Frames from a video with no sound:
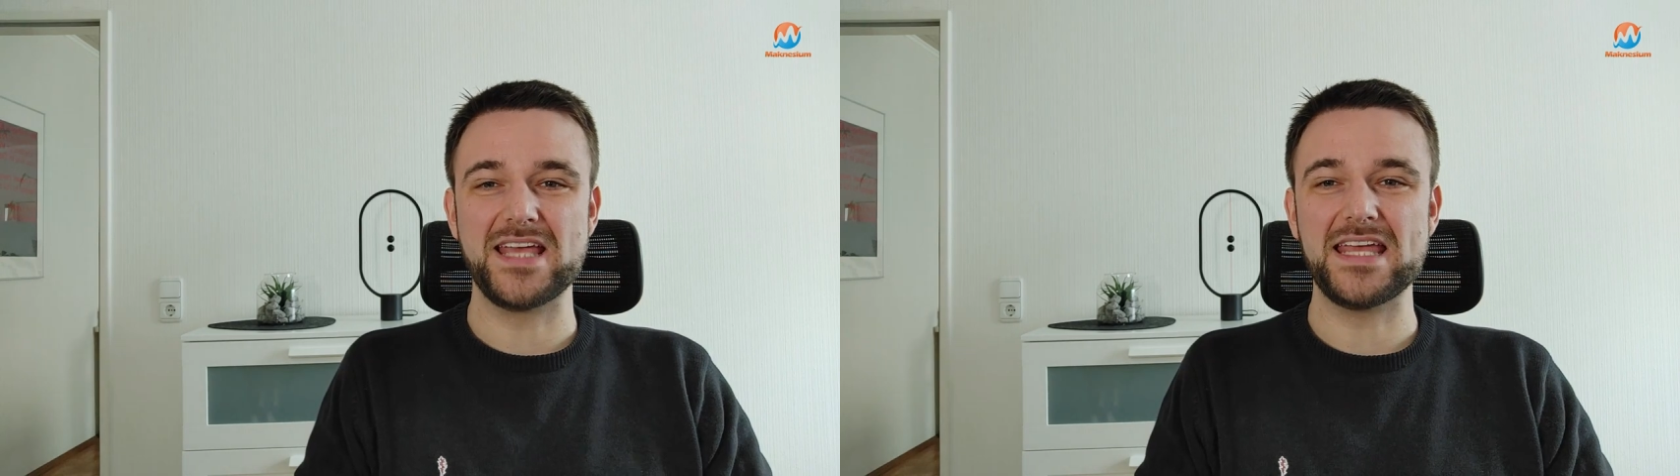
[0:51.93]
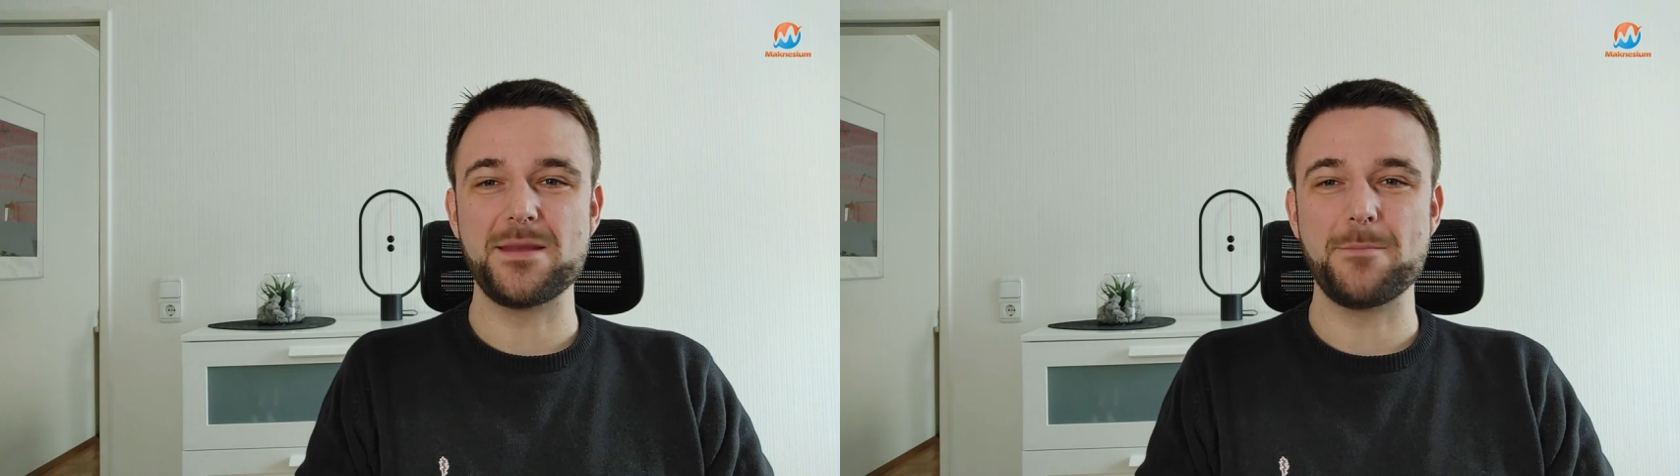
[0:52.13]

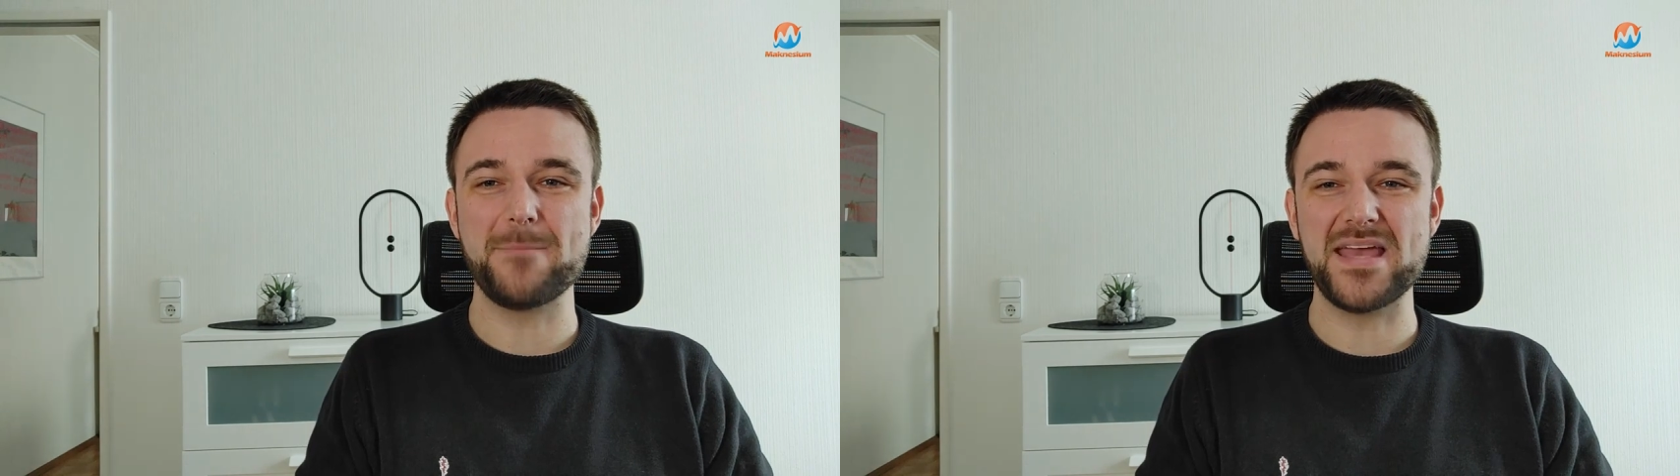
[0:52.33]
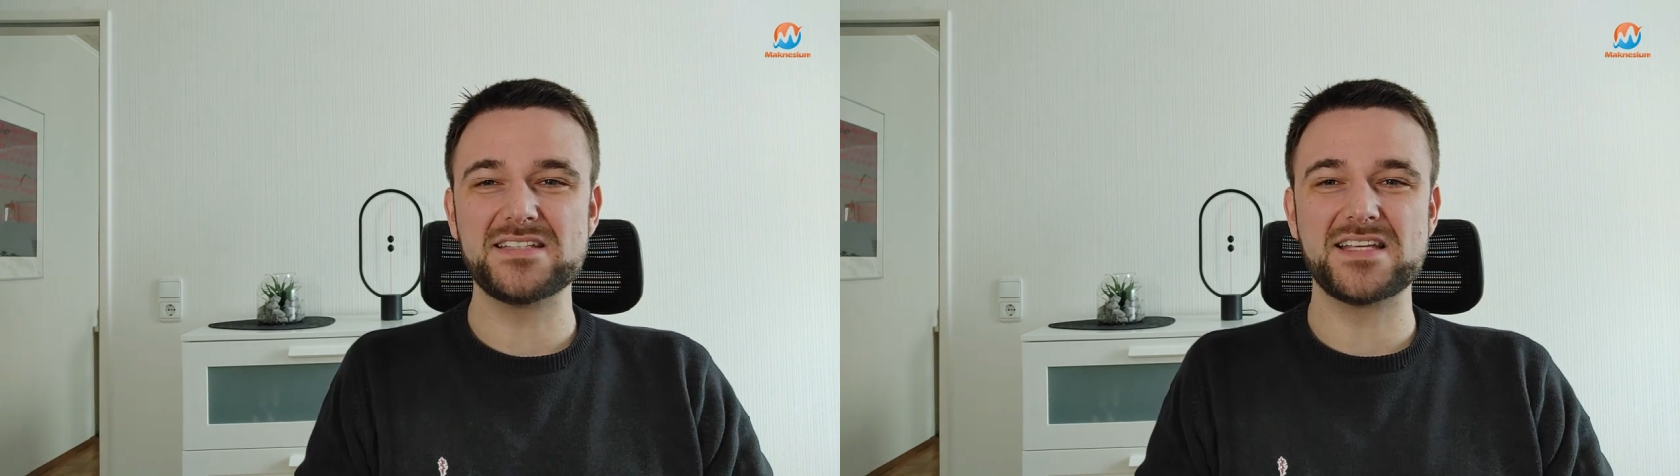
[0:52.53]
gain
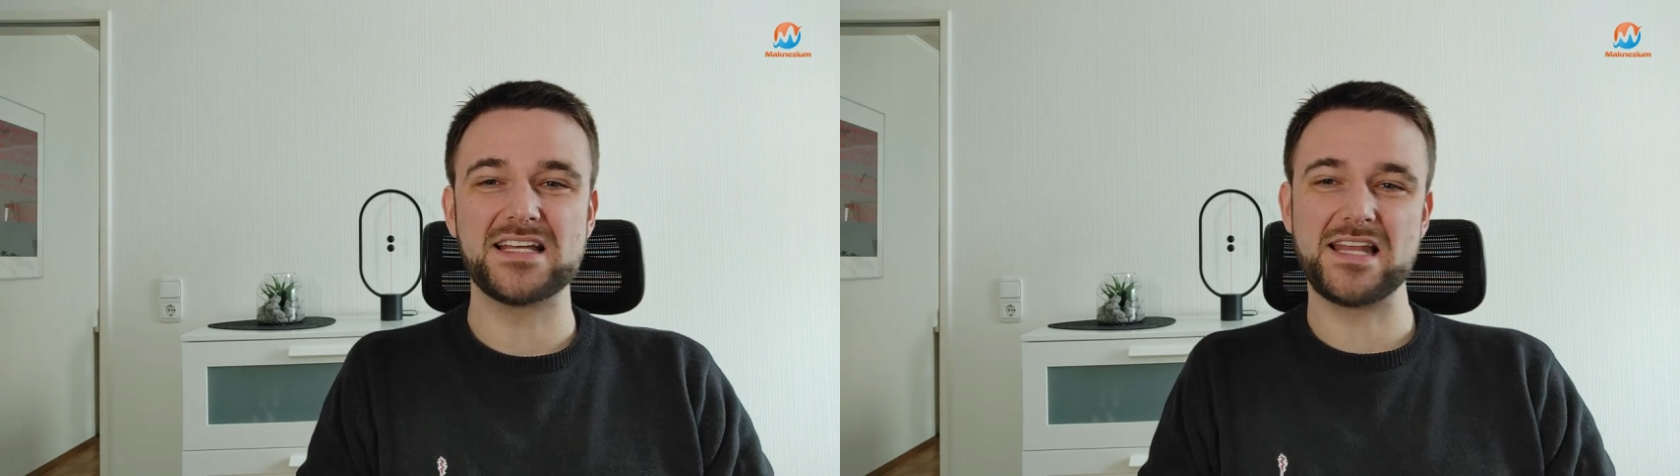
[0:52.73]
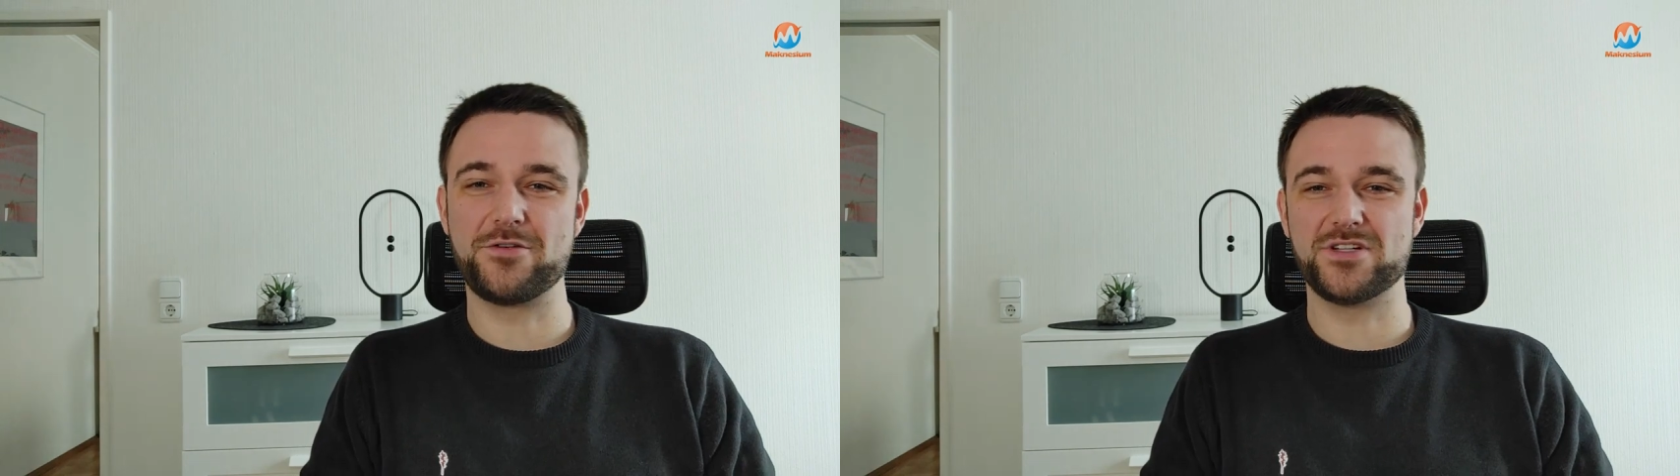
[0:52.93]

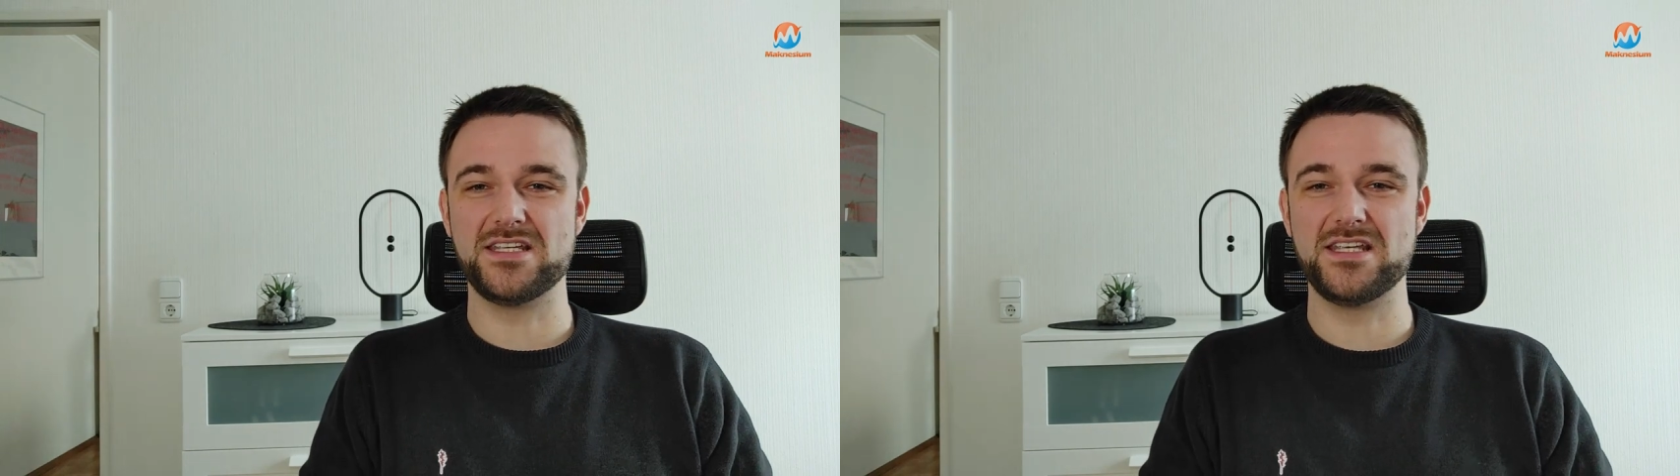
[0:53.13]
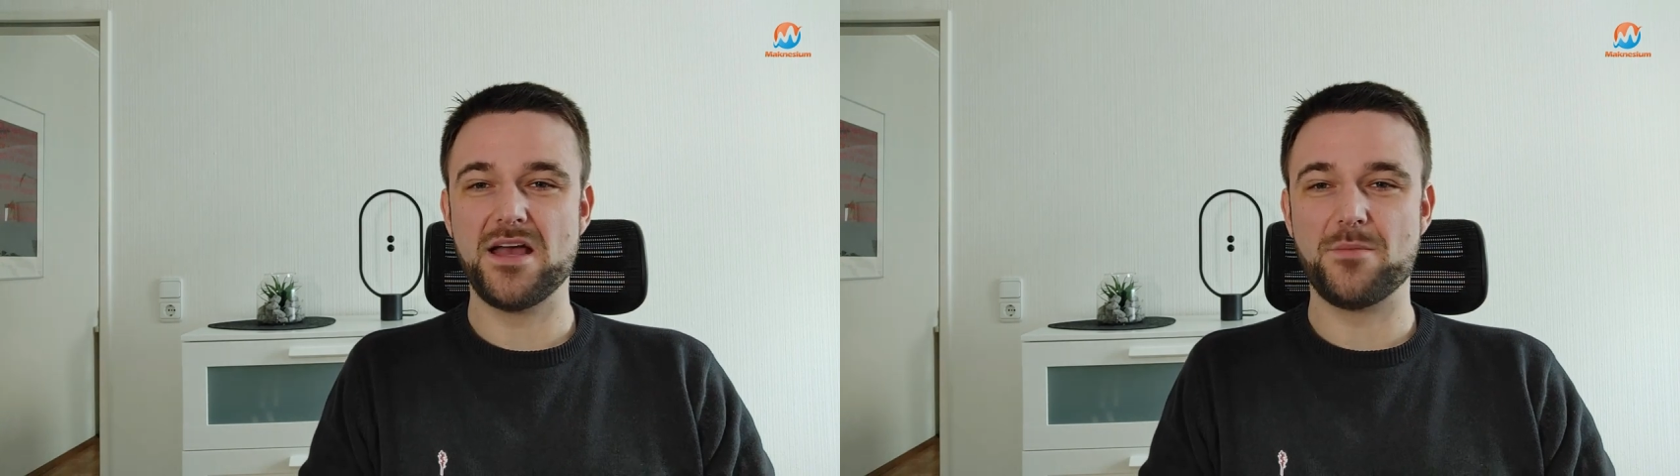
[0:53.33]
amazing
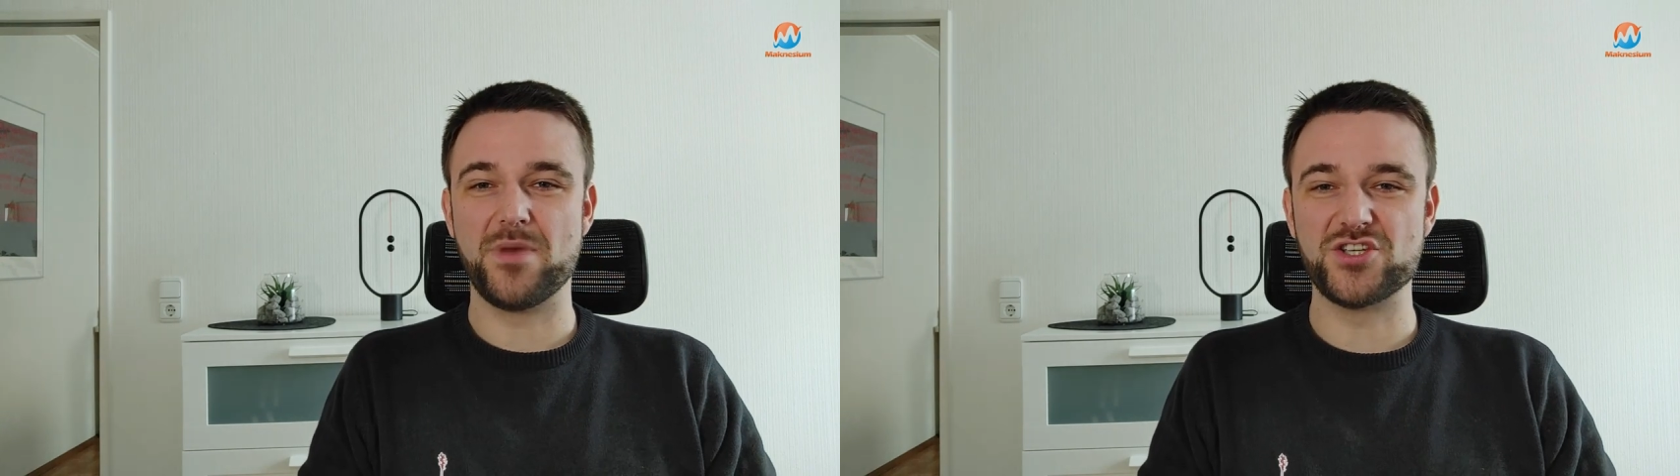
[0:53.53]
clarity